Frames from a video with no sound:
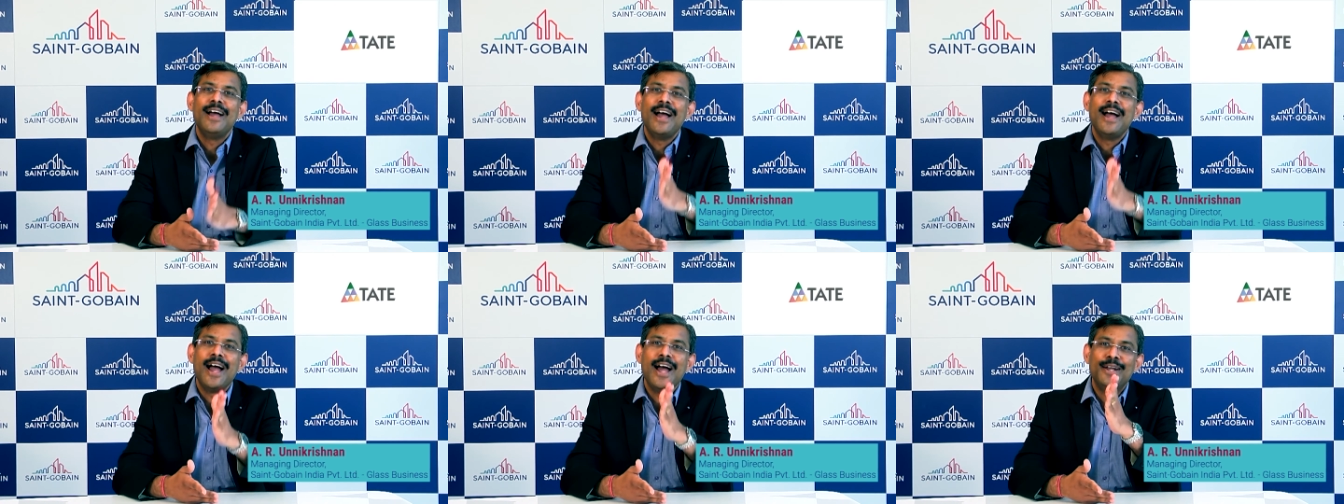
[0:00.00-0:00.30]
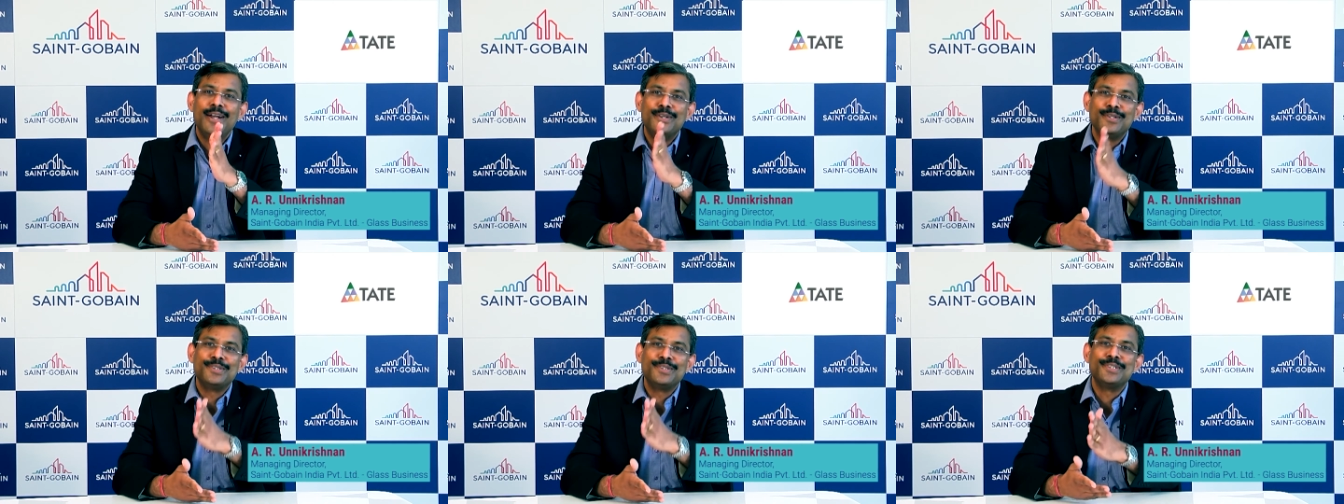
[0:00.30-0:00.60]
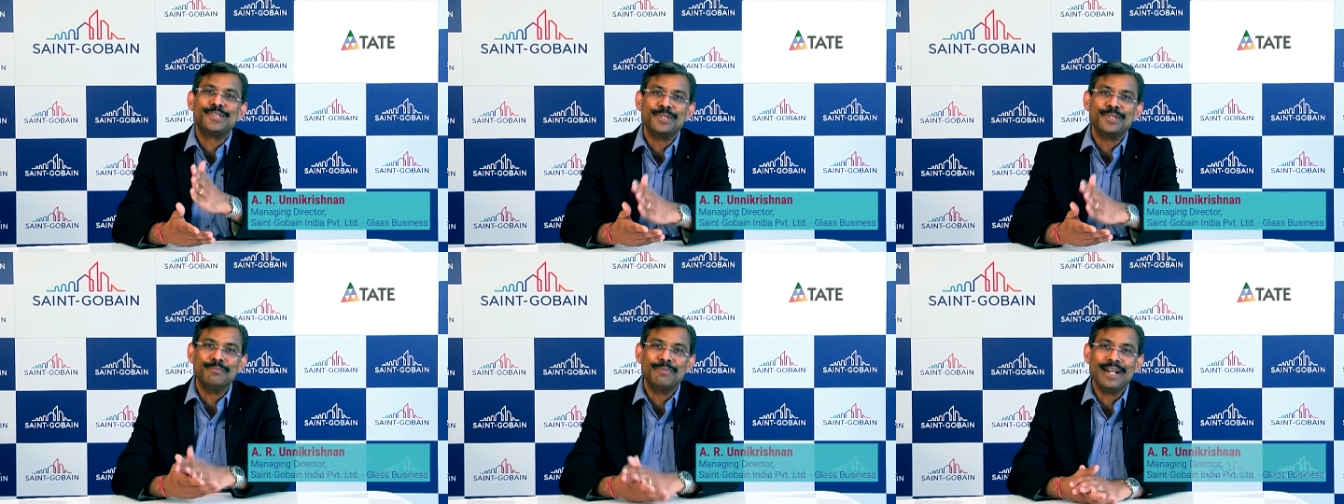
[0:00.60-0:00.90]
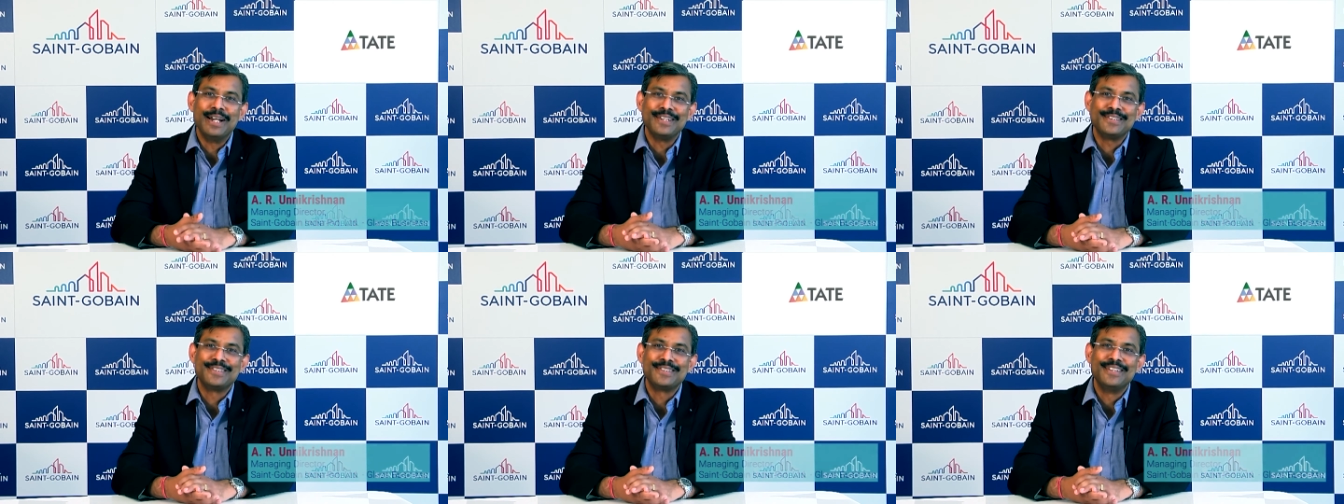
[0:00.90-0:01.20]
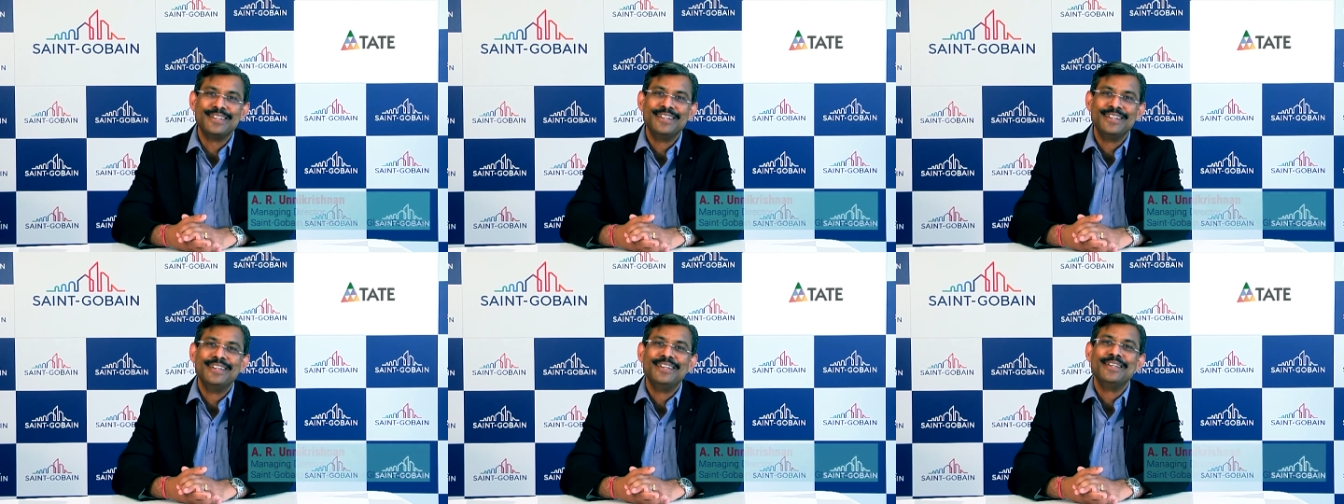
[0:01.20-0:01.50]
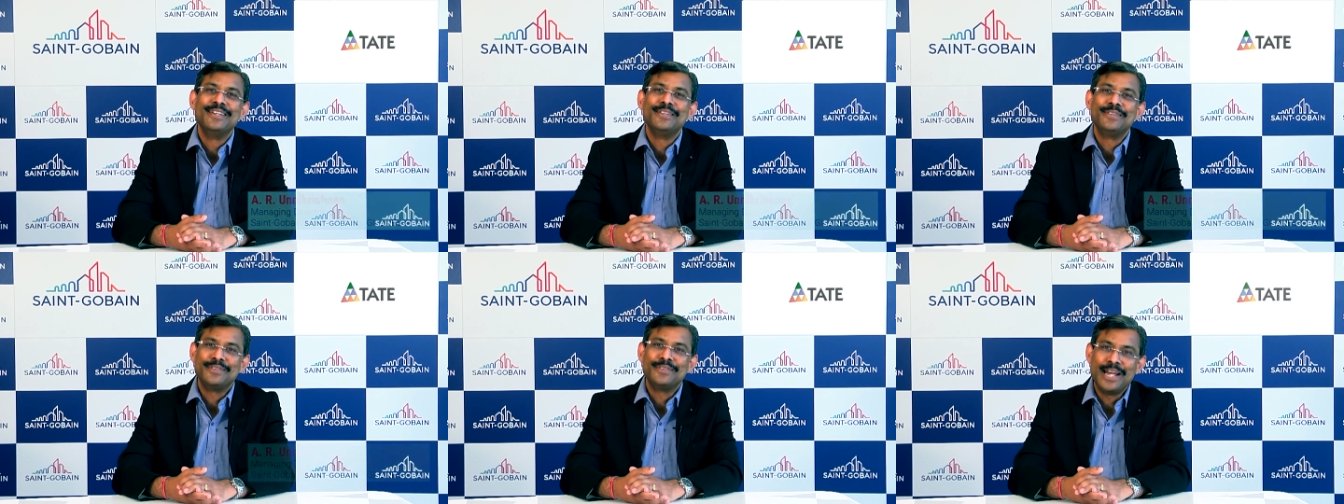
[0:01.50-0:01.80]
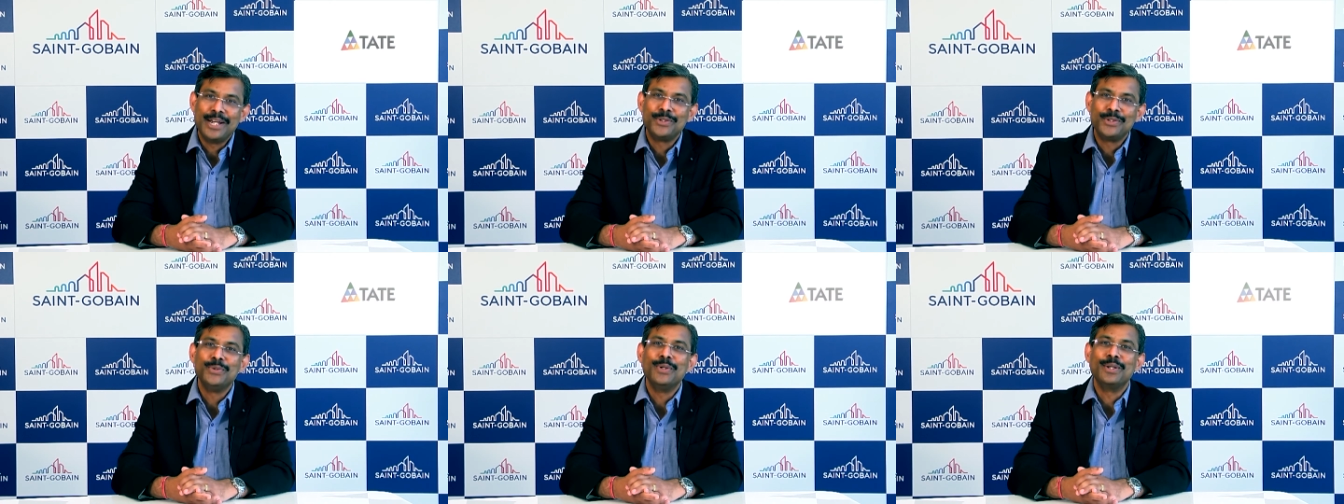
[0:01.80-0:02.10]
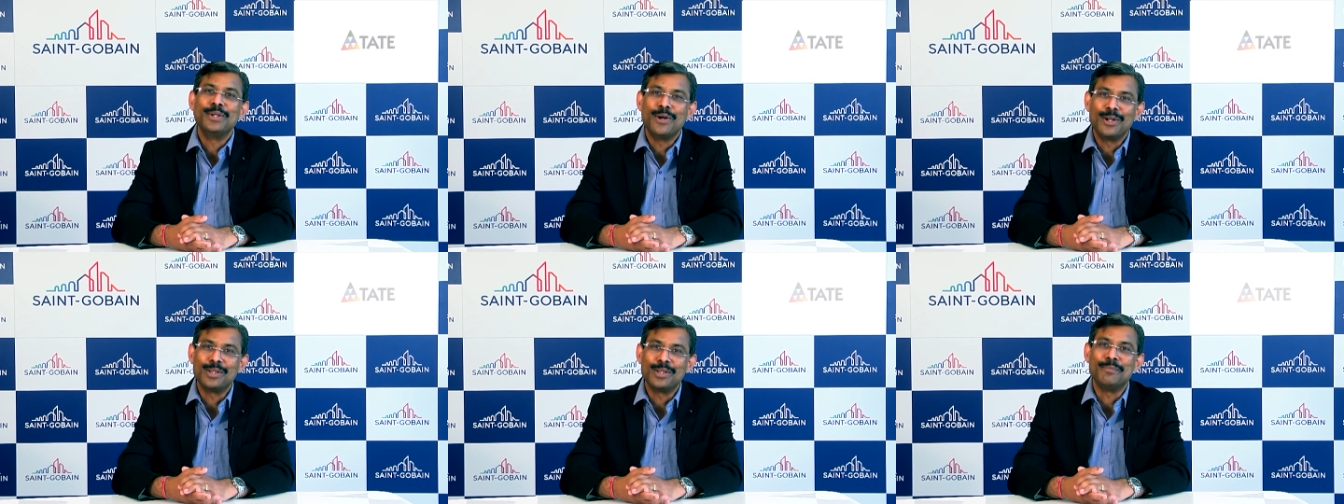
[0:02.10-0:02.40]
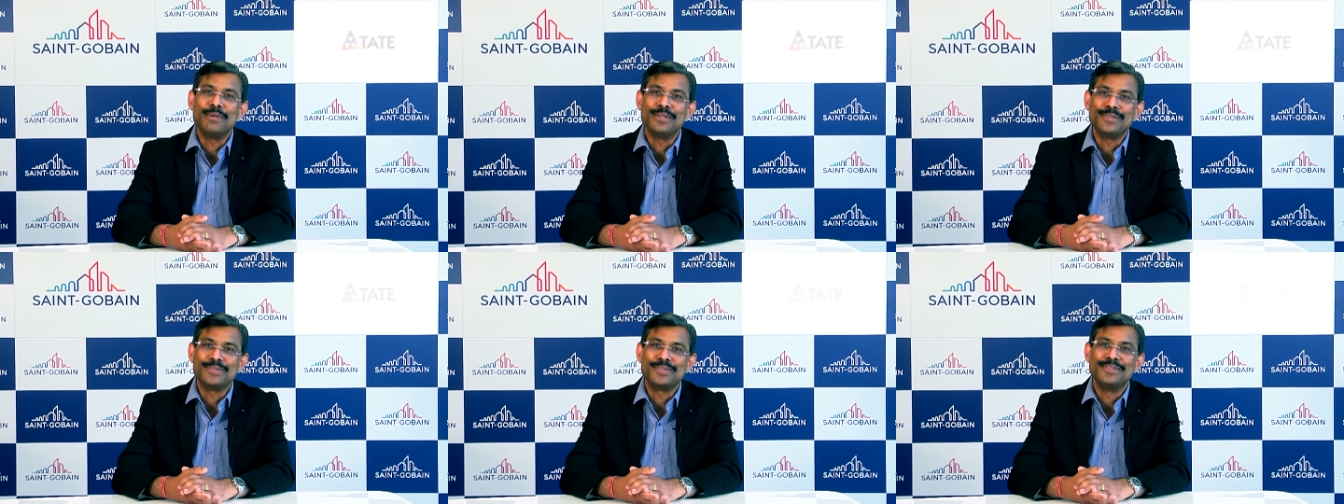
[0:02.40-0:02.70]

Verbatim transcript: and decision bias. Thank you and all the best.